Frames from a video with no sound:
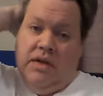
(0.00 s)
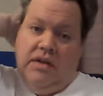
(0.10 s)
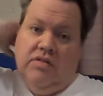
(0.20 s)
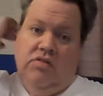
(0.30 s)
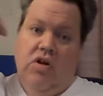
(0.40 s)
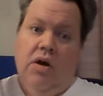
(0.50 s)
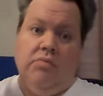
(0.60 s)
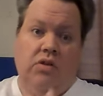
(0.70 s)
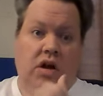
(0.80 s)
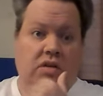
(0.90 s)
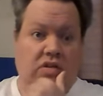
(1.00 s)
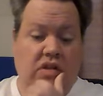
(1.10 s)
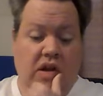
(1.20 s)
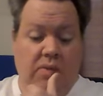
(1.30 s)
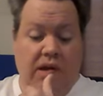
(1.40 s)
his alarm clock to
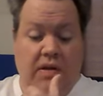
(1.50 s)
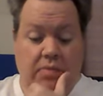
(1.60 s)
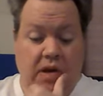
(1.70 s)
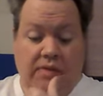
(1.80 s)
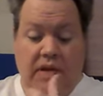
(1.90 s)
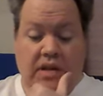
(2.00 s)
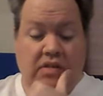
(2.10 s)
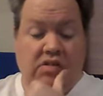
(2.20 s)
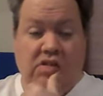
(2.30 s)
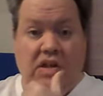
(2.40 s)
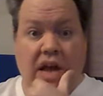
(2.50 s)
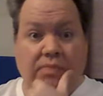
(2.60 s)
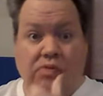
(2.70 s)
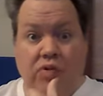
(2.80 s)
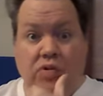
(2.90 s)
not wake him up, and he
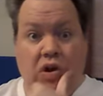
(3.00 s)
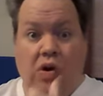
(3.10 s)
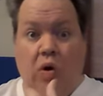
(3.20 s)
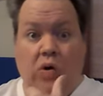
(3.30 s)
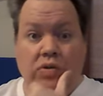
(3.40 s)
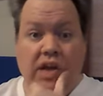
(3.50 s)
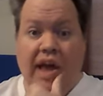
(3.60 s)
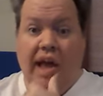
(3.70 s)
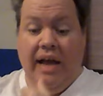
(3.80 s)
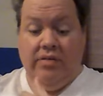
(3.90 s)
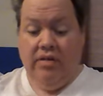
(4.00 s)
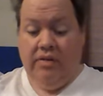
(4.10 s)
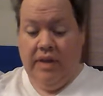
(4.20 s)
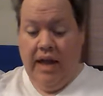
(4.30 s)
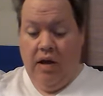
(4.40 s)
slept through the whole day. So
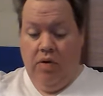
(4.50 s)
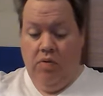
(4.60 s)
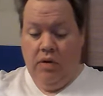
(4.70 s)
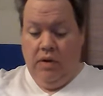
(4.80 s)
now,